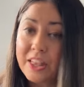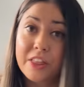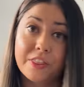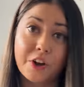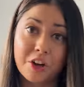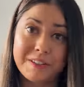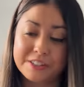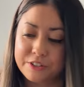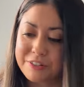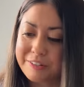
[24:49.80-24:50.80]
The comments
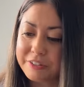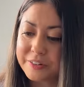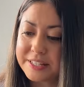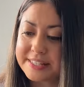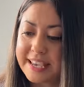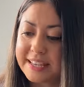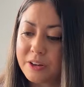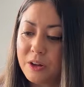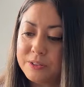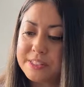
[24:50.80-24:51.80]
on Ravelry say it
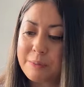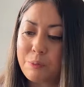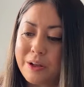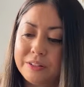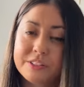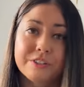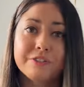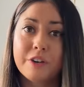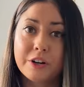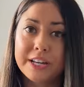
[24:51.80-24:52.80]
holds up well to
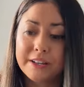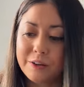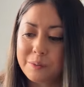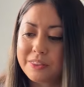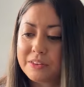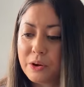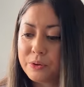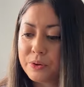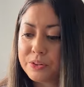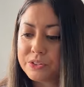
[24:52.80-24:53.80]
frogging with
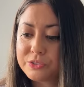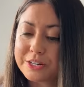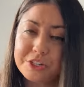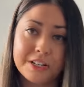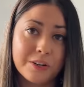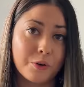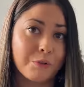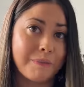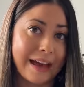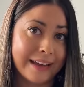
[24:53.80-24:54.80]
no stretching or
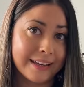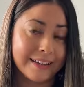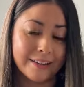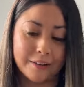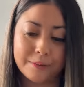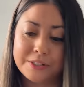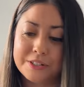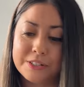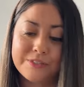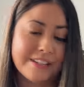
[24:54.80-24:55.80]
bagging, which
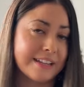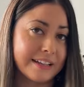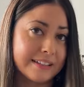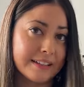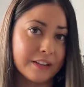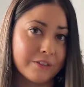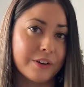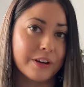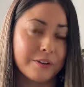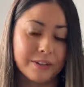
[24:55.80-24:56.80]
is fantastic for an
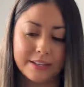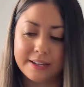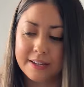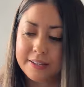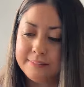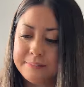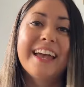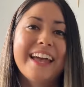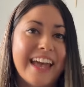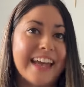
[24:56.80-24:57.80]
acrylic yarn.
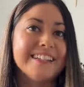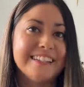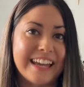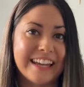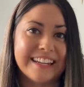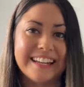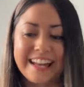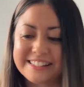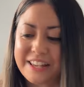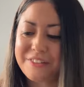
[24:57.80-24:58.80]
And again, it
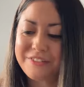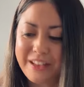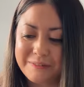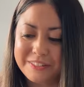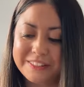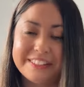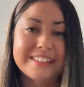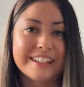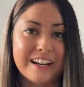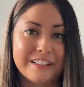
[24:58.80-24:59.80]
has a fabulous
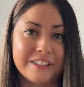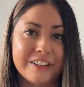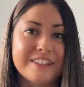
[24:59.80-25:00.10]
colour